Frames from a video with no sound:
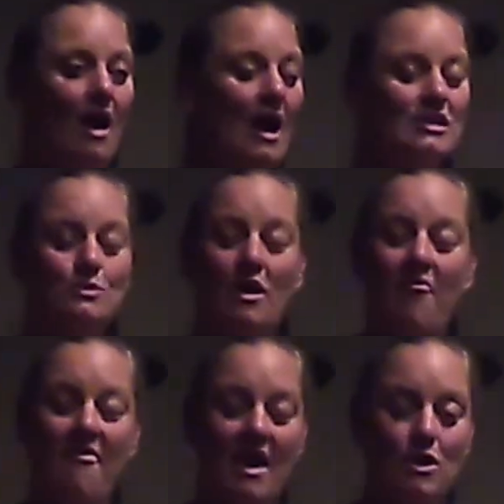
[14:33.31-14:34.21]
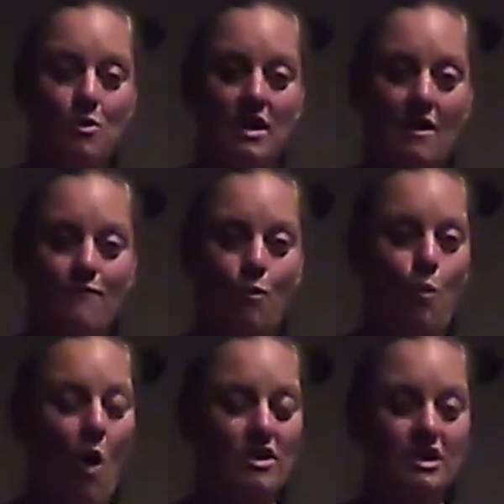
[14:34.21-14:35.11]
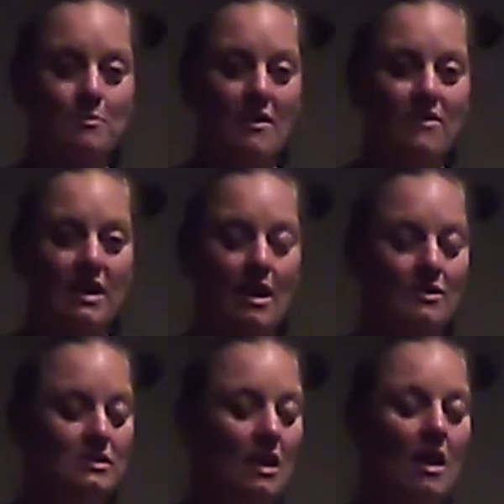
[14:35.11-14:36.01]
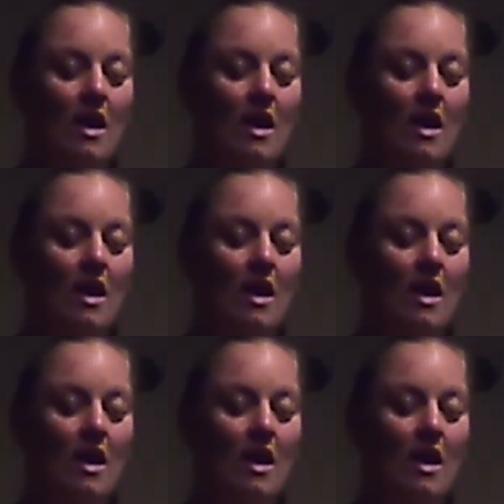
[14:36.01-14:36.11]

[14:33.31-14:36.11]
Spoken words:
I just want to thank you again for watching my videos.